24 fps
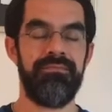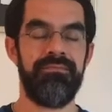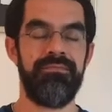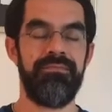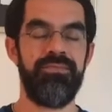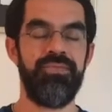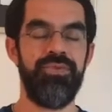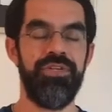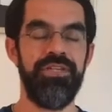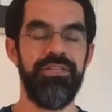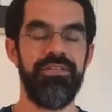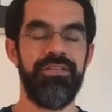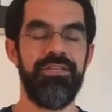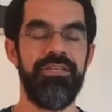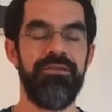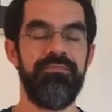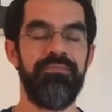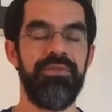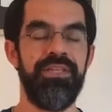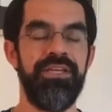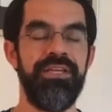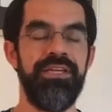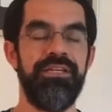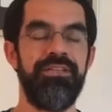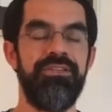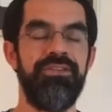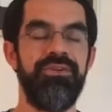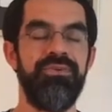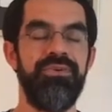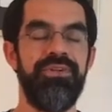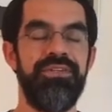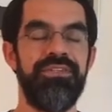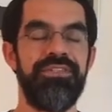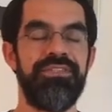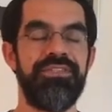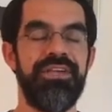Breathe deeply and
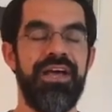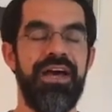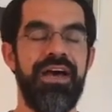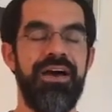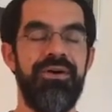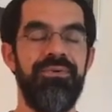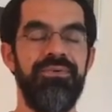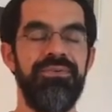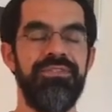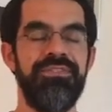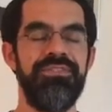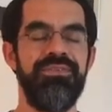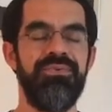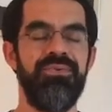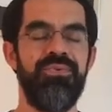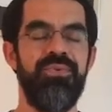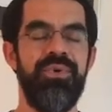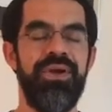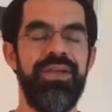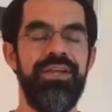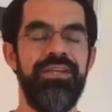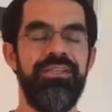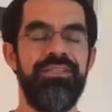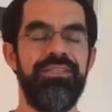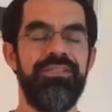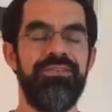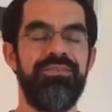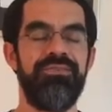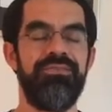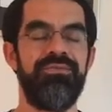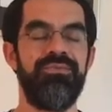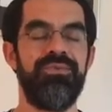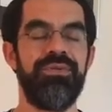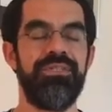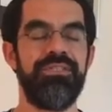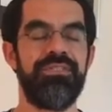notice how is the weight
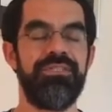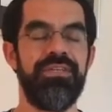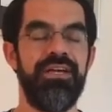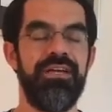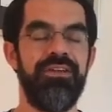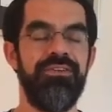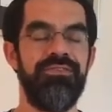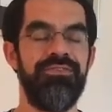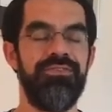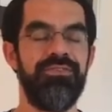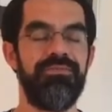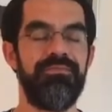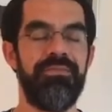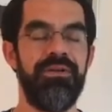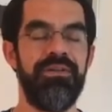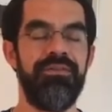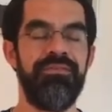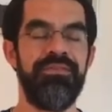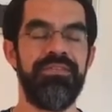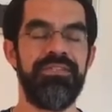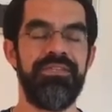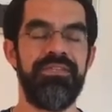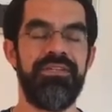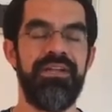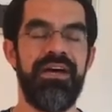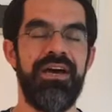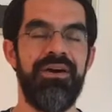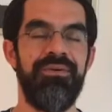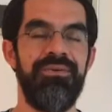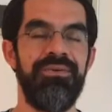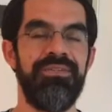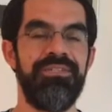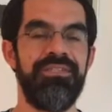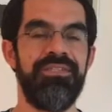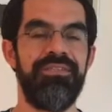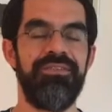on one side of your pelvis and how
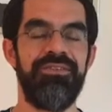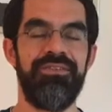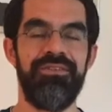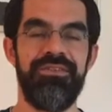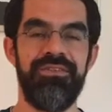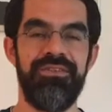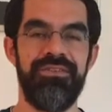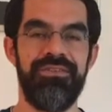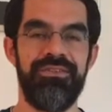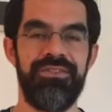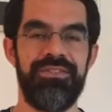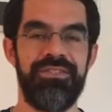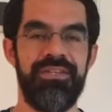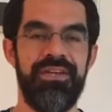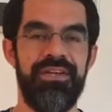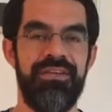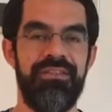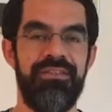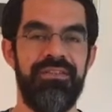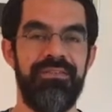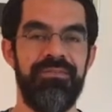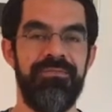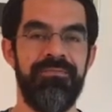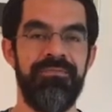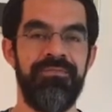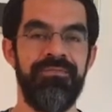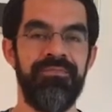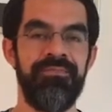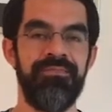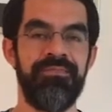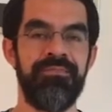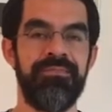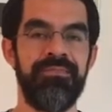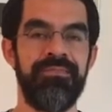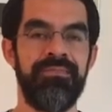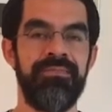is it on the other side.
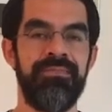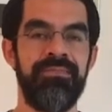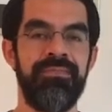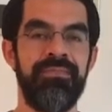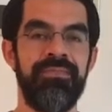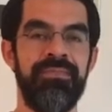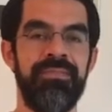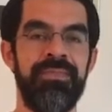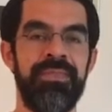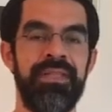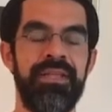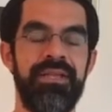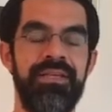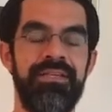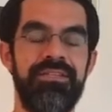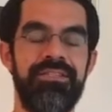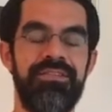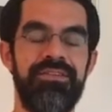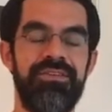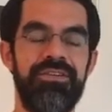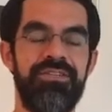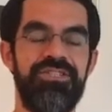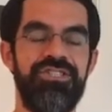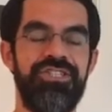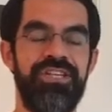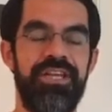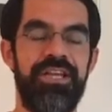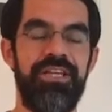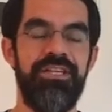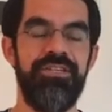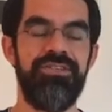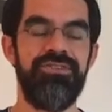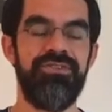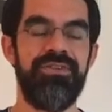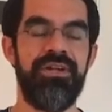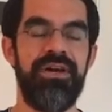Is there a
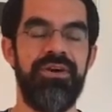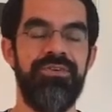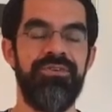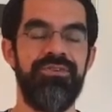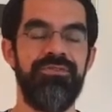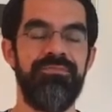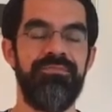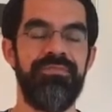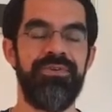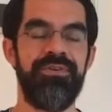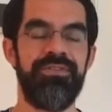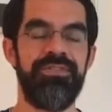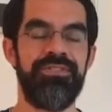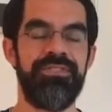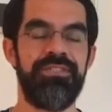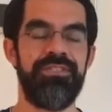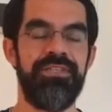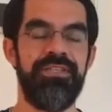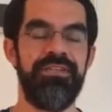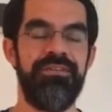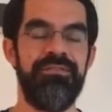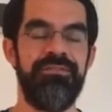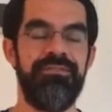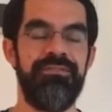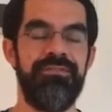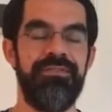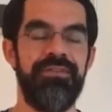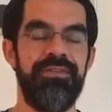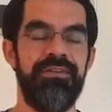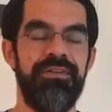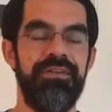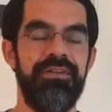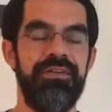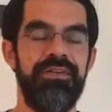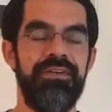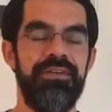change on how you perceive
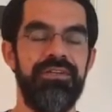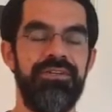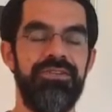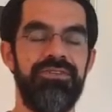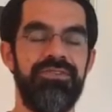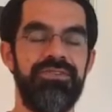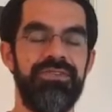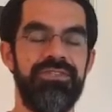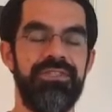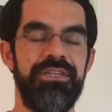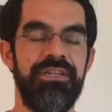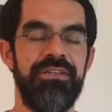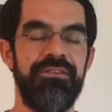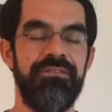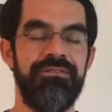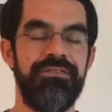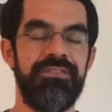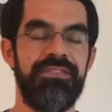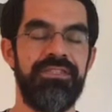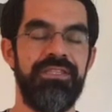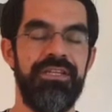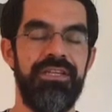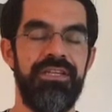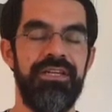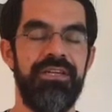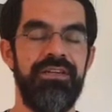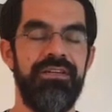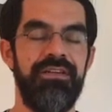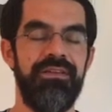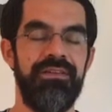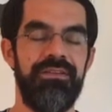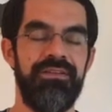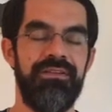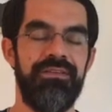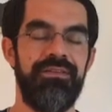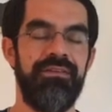yourself sitting
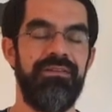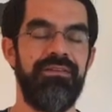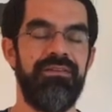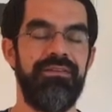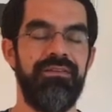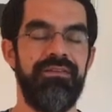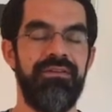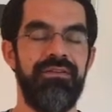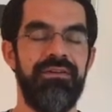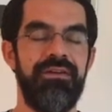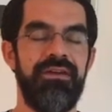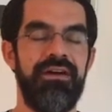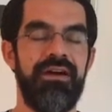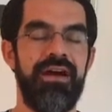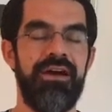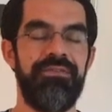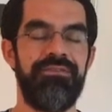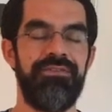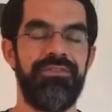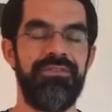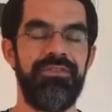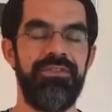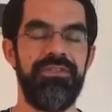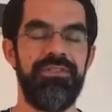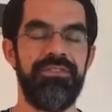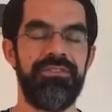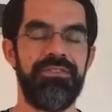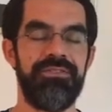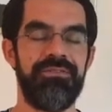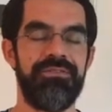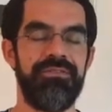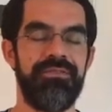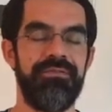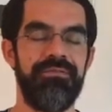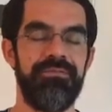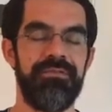after
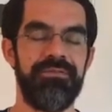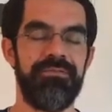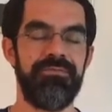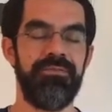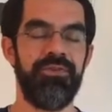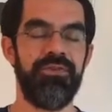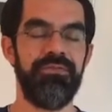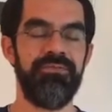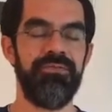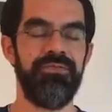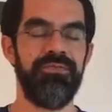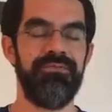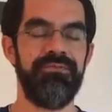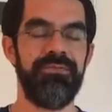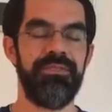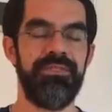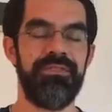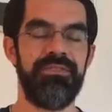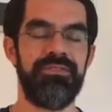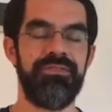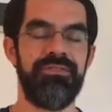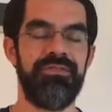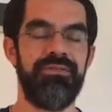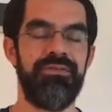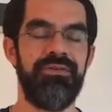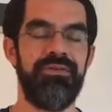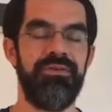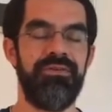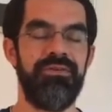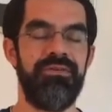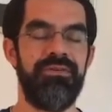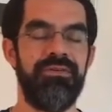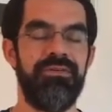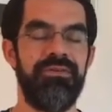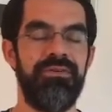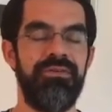these small movements
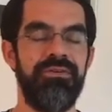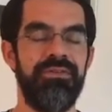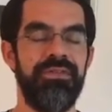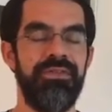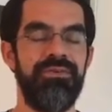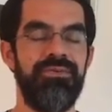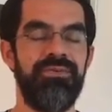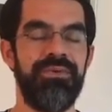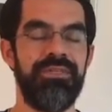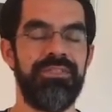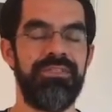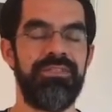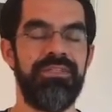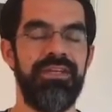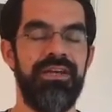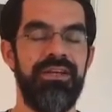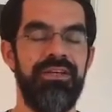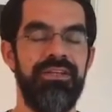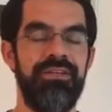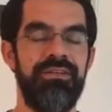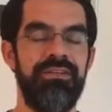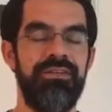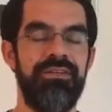on only one side?